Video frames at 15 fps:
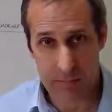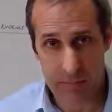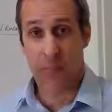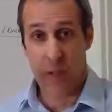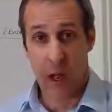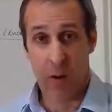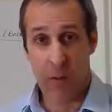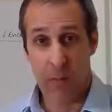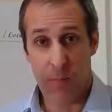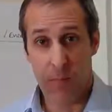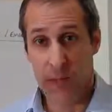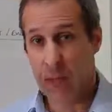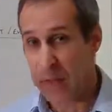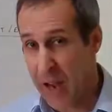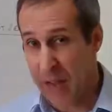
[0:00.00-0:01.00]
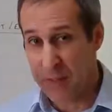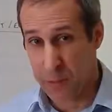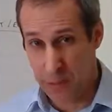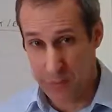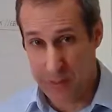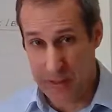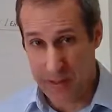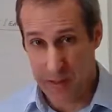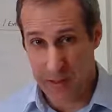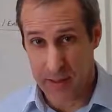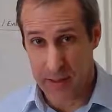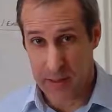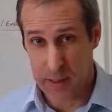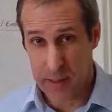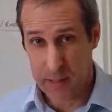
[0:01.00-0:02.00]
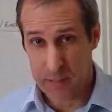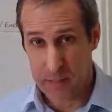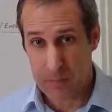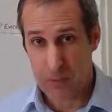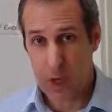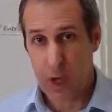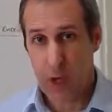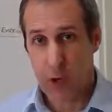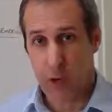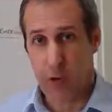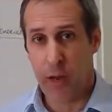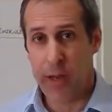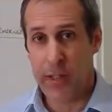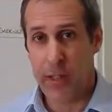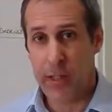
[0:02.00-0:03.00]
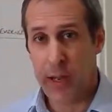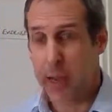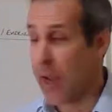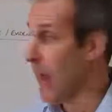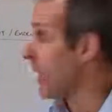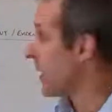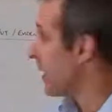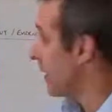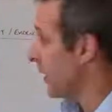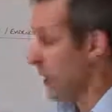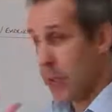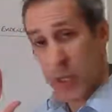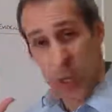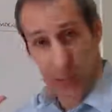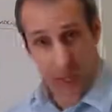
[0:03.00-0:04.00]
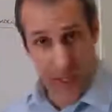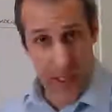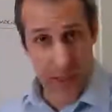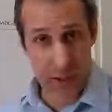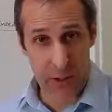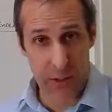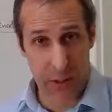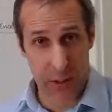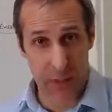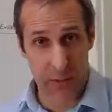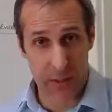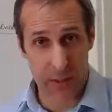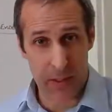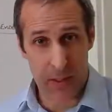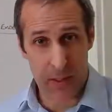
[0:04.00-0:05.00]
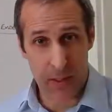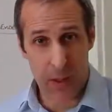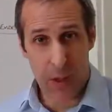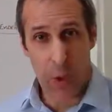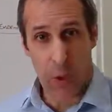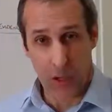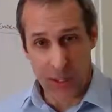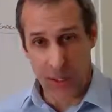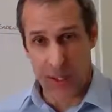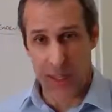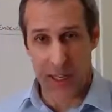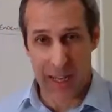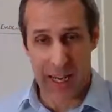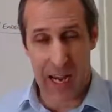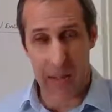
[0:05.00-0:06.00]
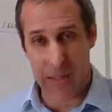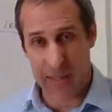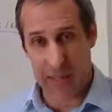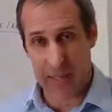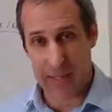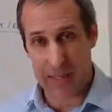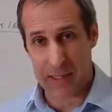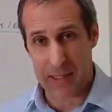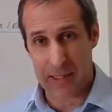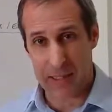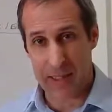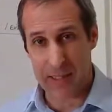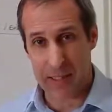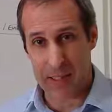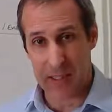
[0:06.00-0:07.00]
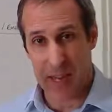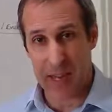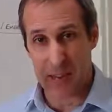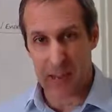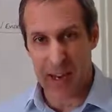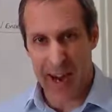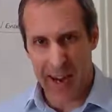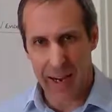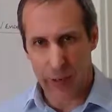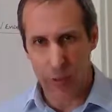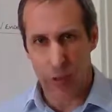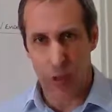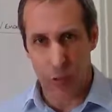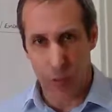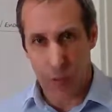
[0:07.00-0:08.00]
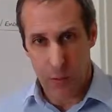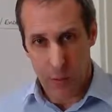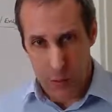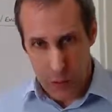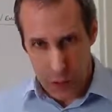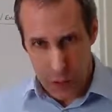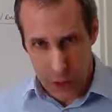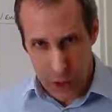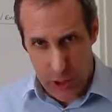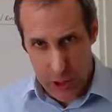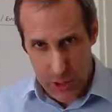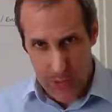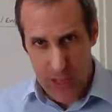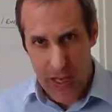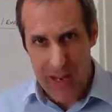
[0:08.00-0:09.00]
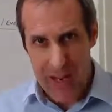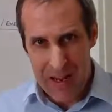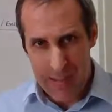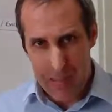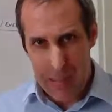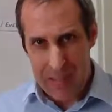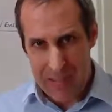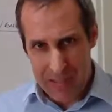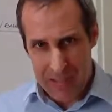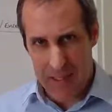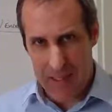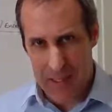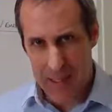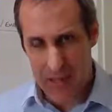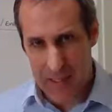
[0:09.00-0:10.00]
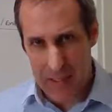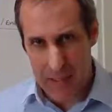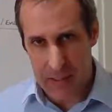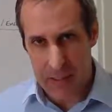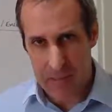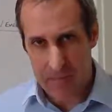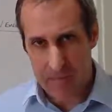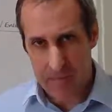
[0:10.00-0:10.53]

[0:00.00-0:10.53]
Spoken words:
Now, if you haven't realised, creating a interpretation document or conducting a gap analysis against a standard and your genuine business activities